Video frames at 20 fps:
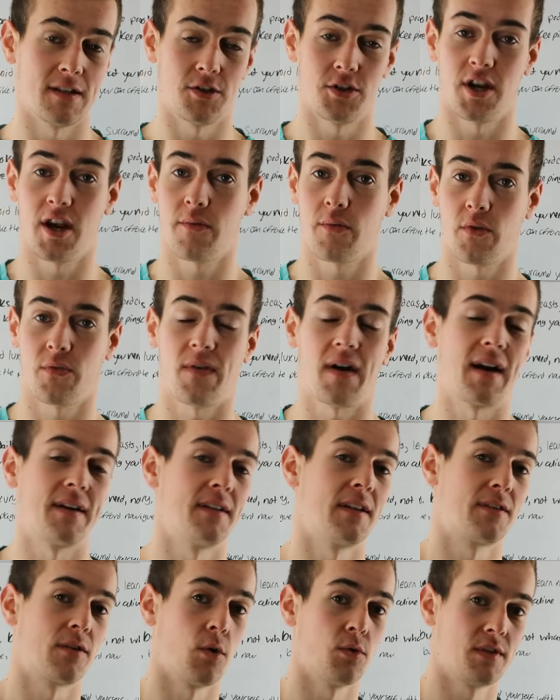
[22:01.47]
Did you ever
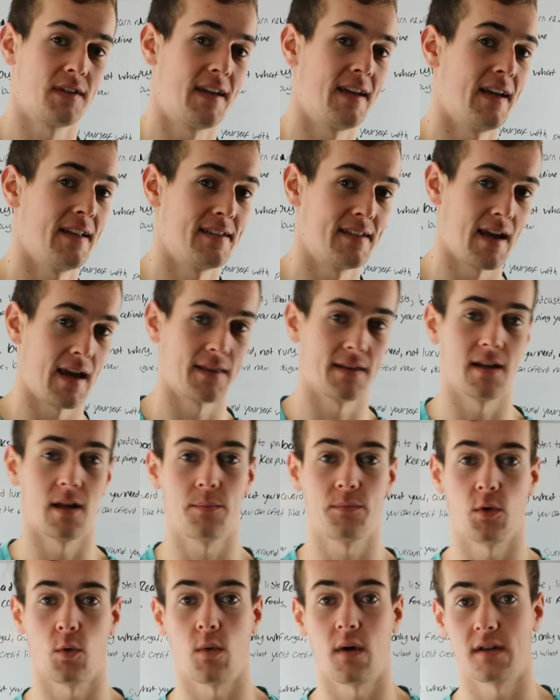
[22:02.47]
find that those kids ended
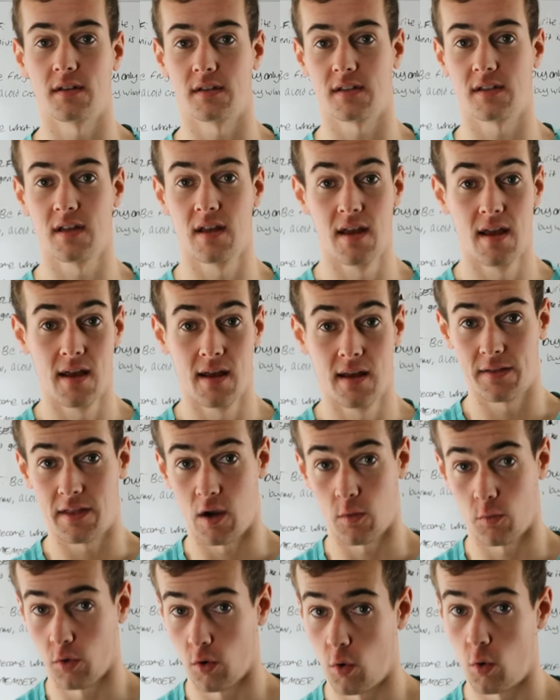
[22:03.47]
up the ones
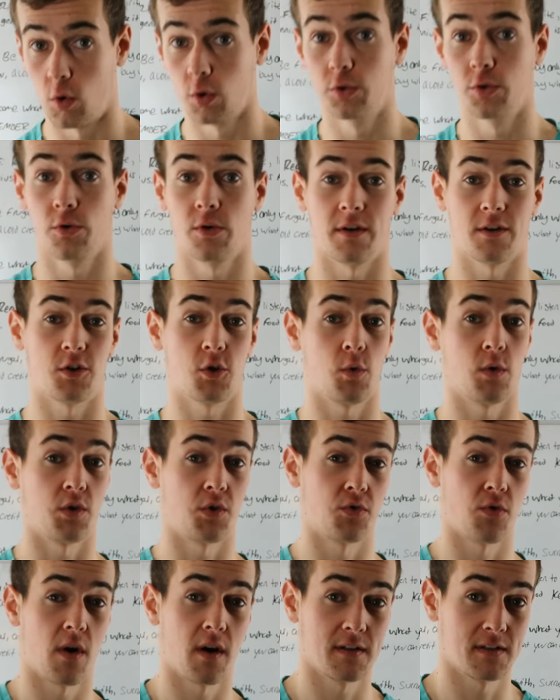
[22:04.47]
that were older and
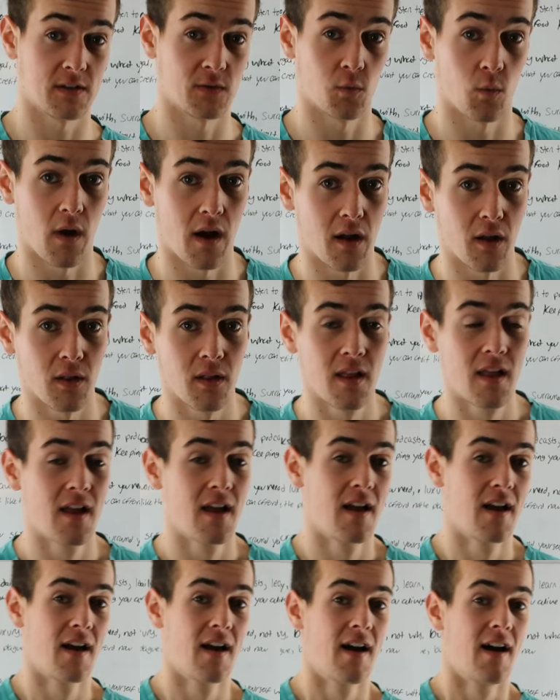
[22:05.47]
doing drugs as well?
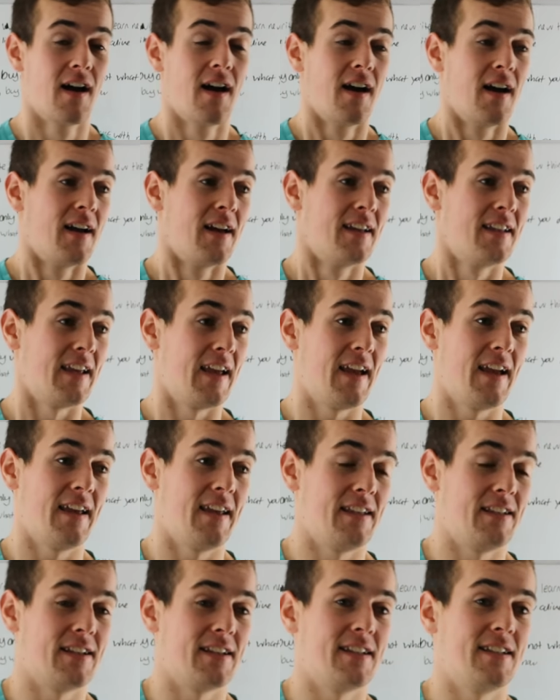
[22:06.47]
you,
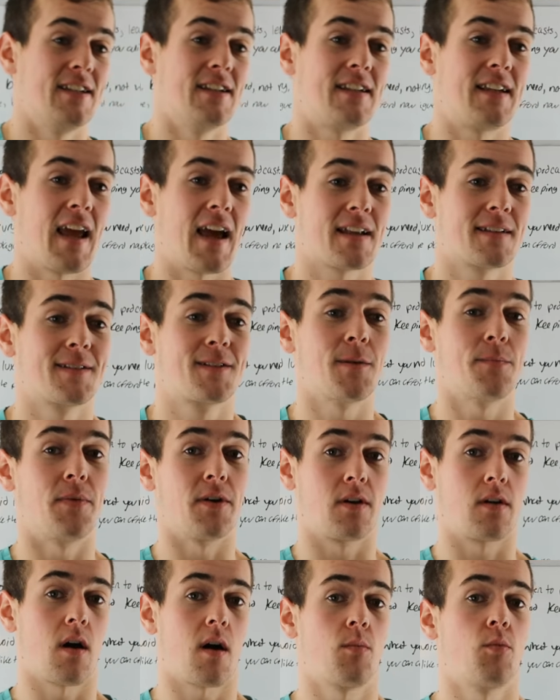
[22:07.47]
you tend to
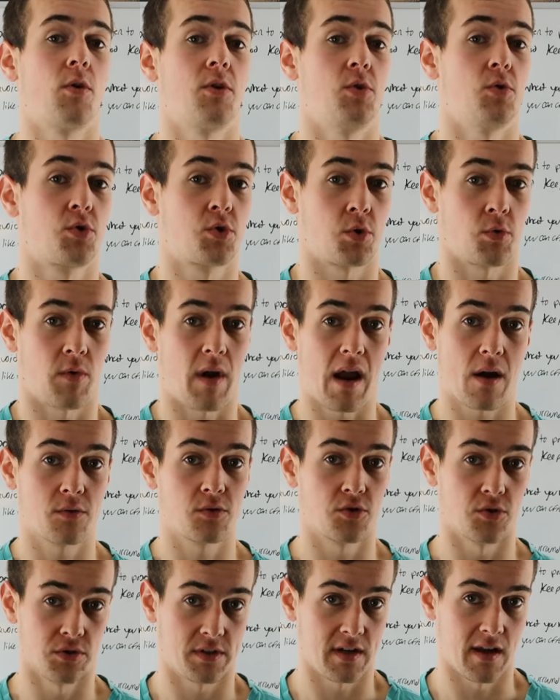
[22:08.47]
become what you
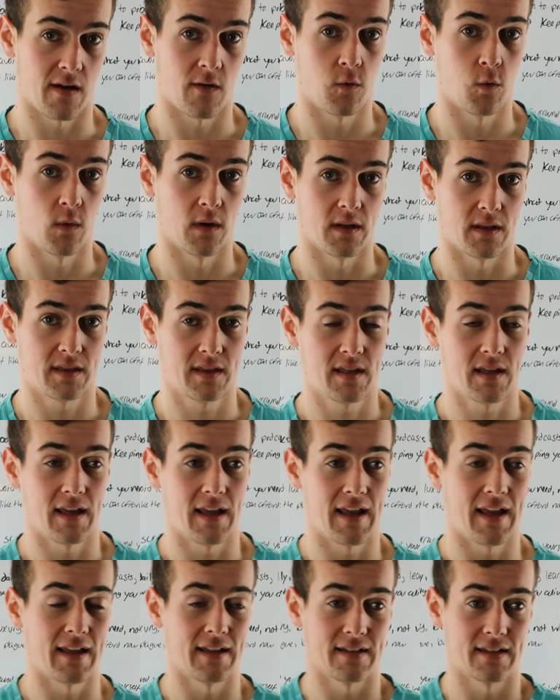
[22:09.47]
surround yourself with.
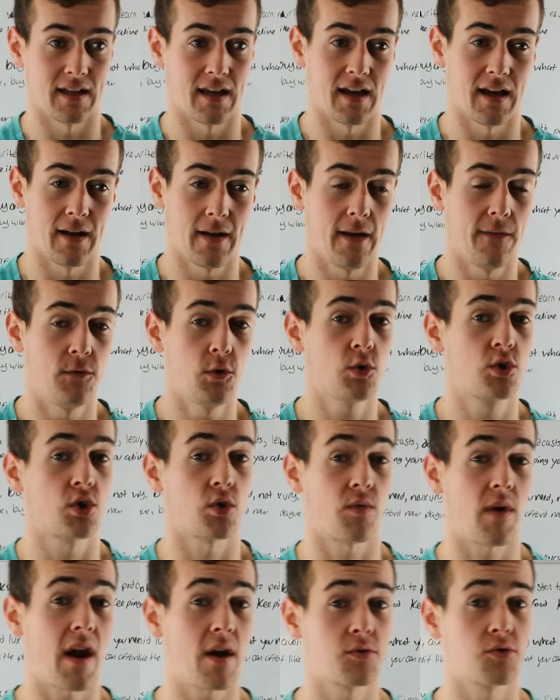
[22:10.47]
And uh, if you
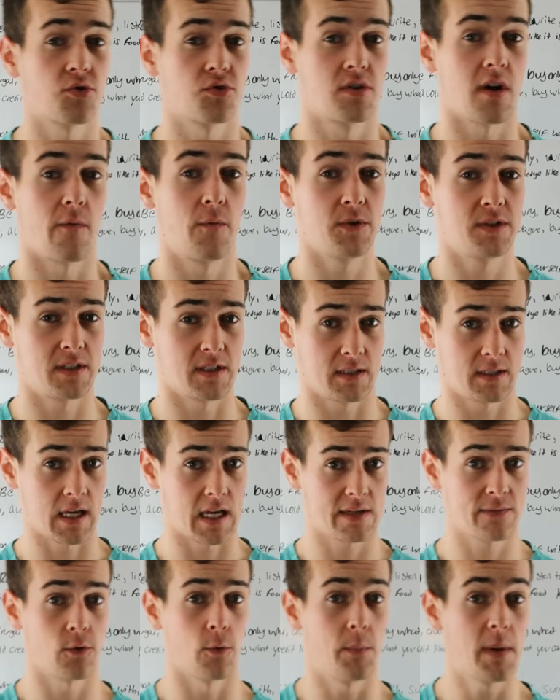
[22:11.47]
surround yourself with
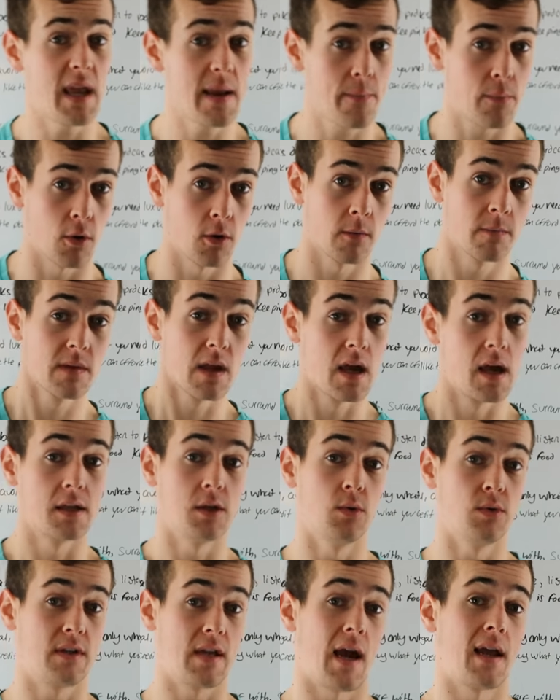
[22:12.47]
successful people,
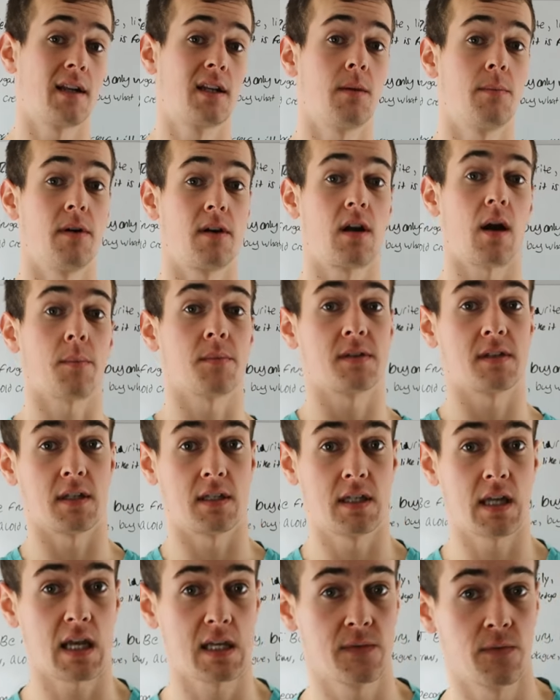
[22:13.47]
you tend to become
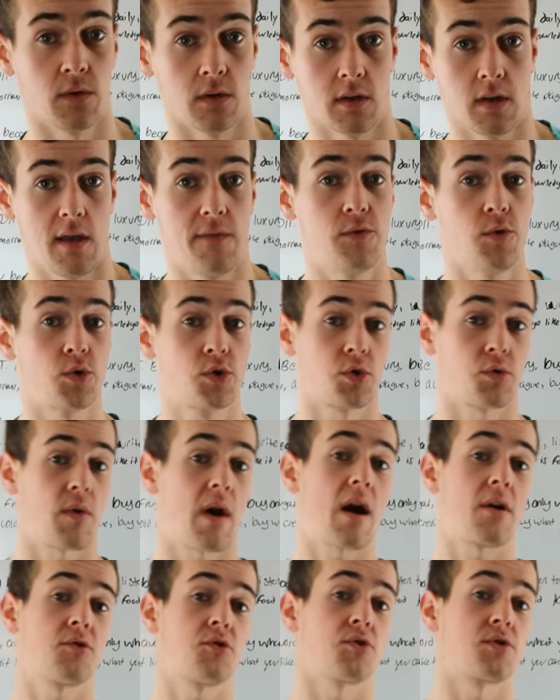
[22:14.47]
successful. If you
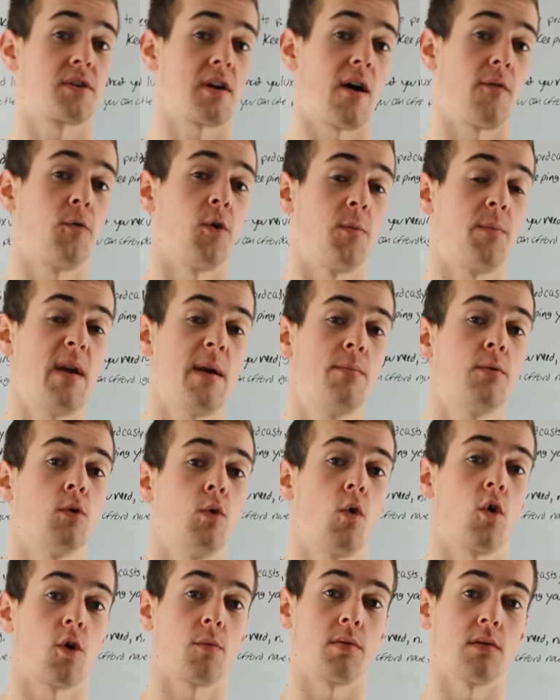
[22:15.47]
surround yourself with
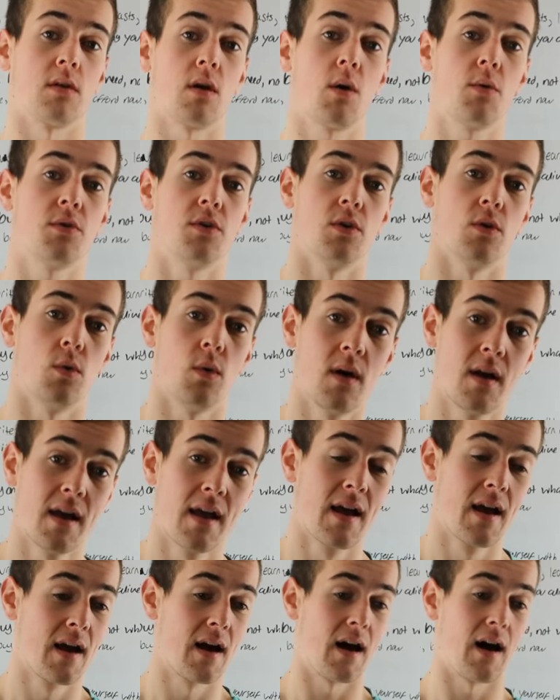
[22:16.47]
people who are below you,
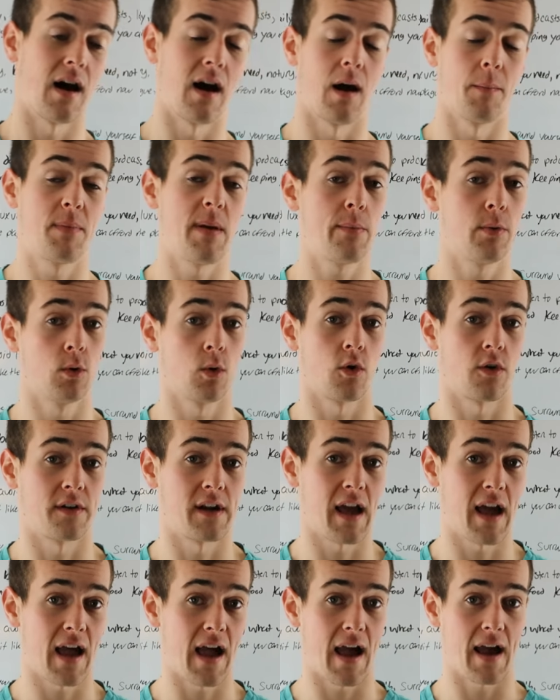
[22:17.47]
uh, people who
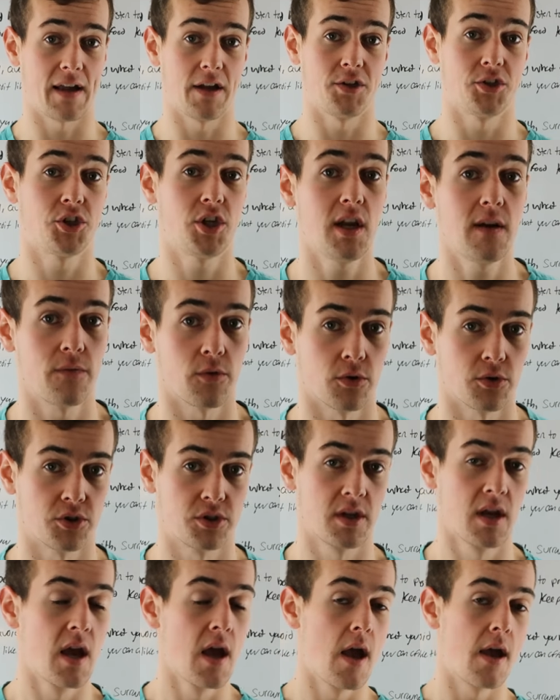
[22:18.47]
are not high
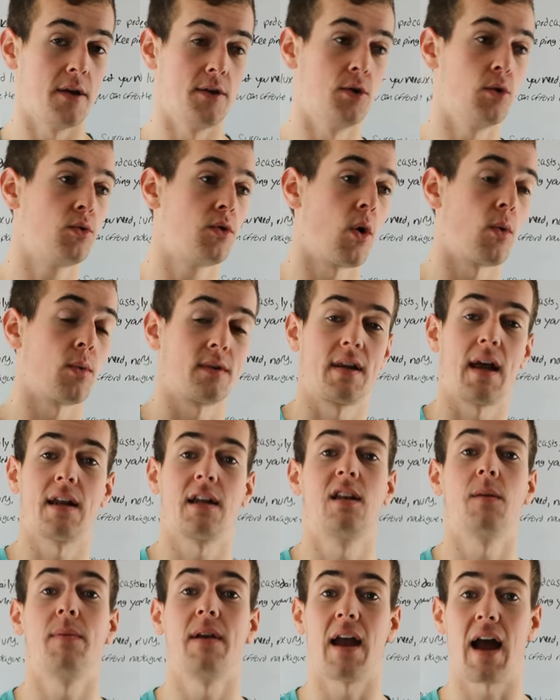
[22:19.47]
achievers, you don't
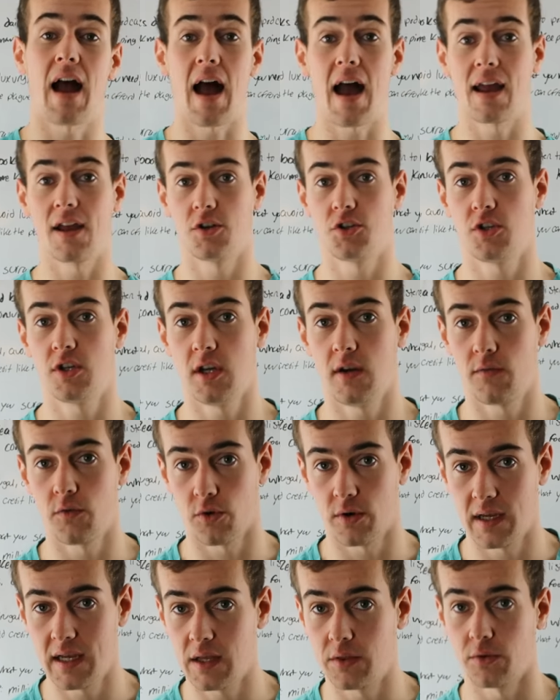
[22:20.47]
tend to be a high
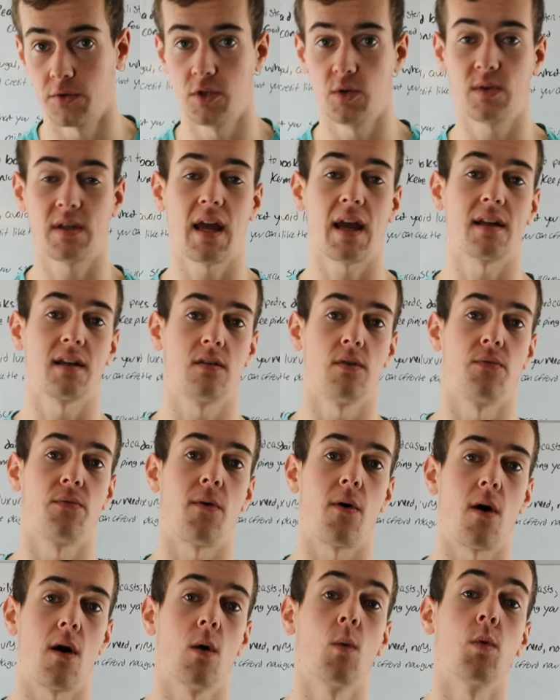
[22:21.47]
achiever either. You tend to
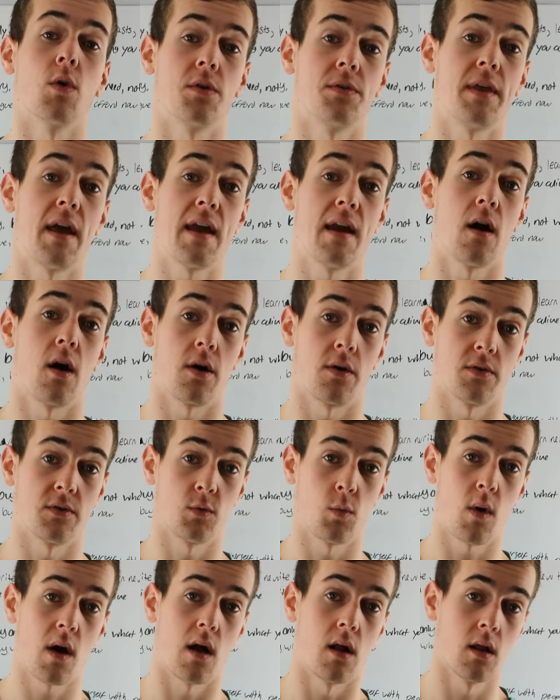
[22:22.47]
fall where they are
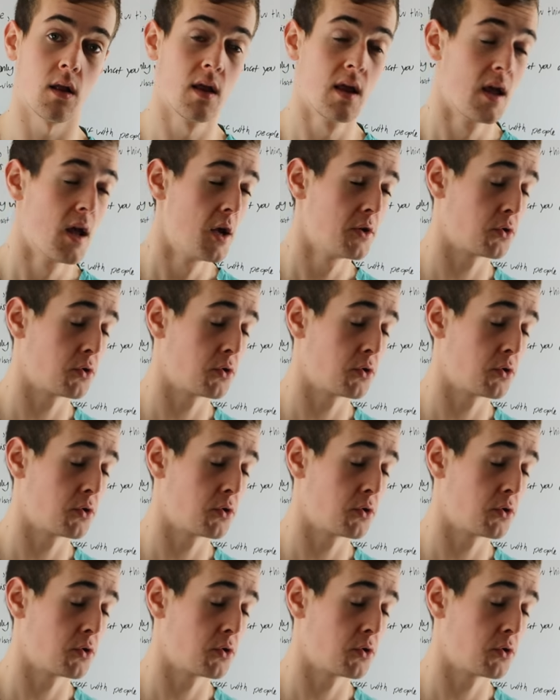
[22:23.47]
as well.